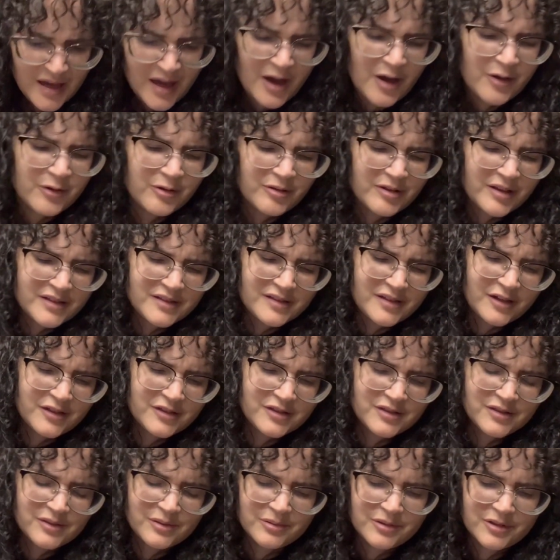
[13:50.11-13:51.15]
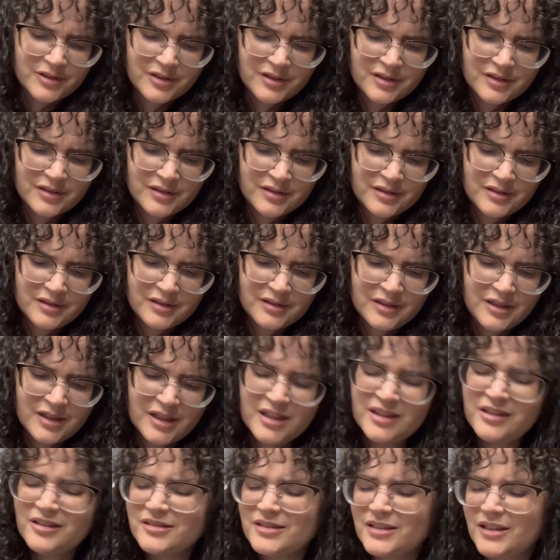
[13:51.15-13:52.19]
Oh no, that's not a sword.
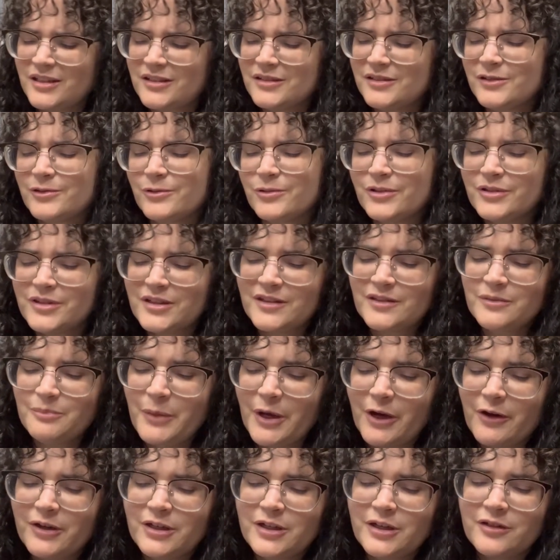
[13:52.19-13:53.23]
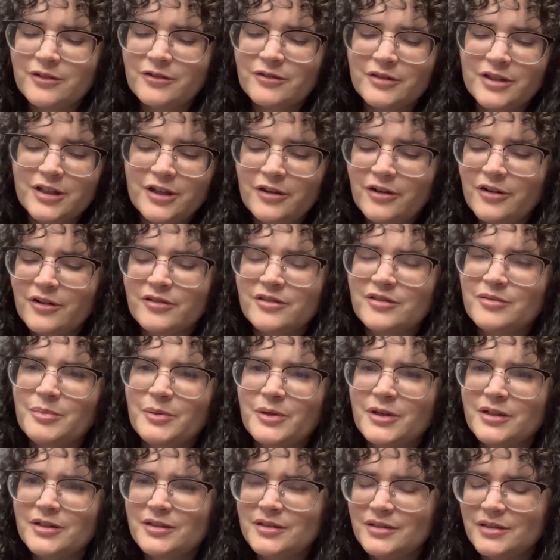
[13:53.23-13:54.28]
It looks like a sword that's buried under the earth,
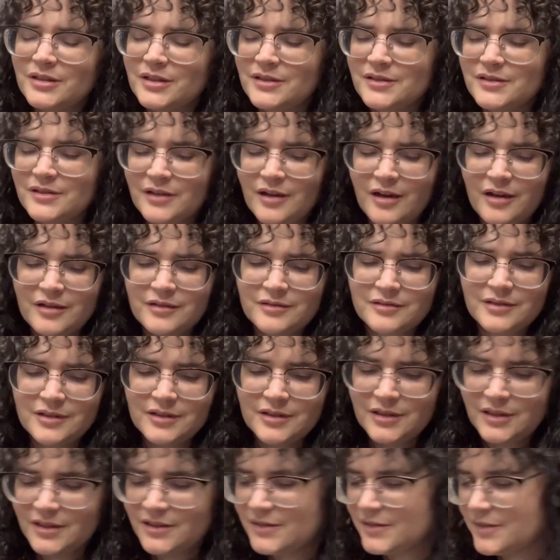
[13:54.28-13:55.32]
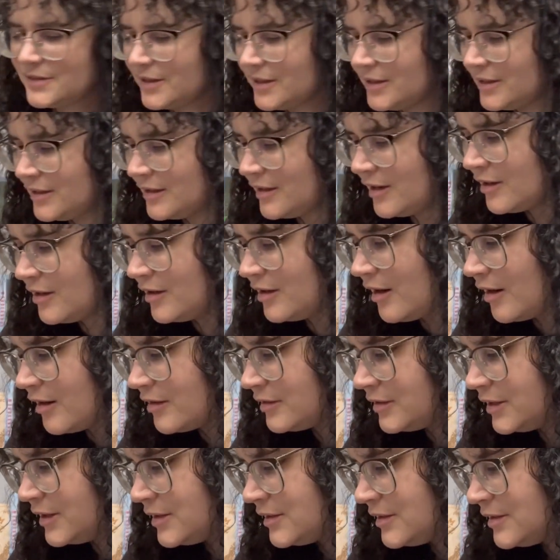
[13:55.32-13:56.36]
but it's not. It's a
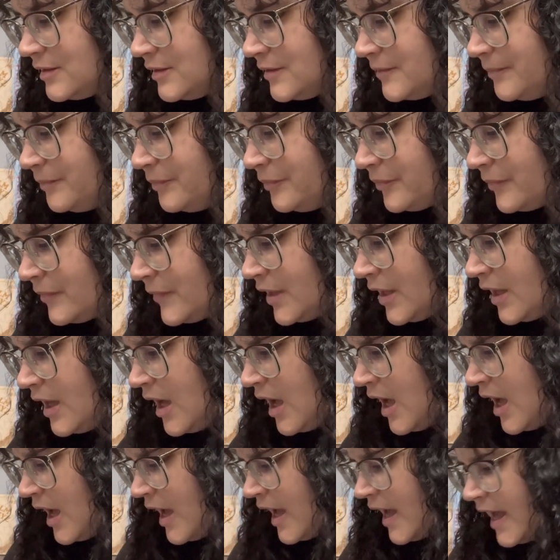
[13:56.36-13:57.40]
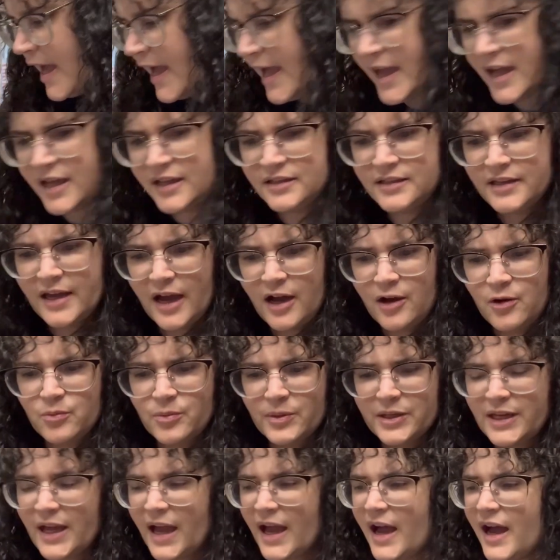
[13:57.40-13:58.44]
garland. And now
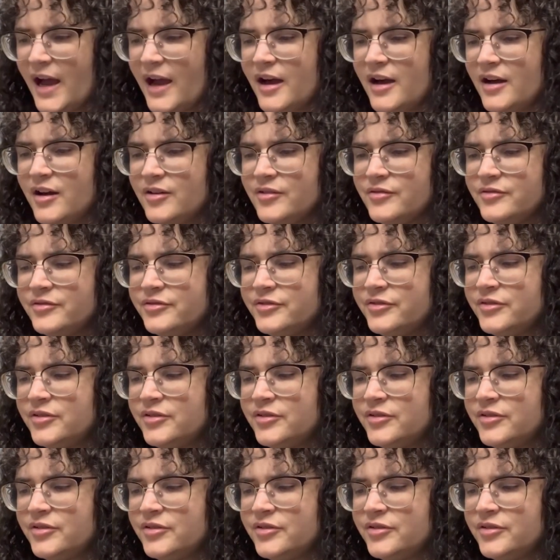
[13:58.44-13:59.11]
we have,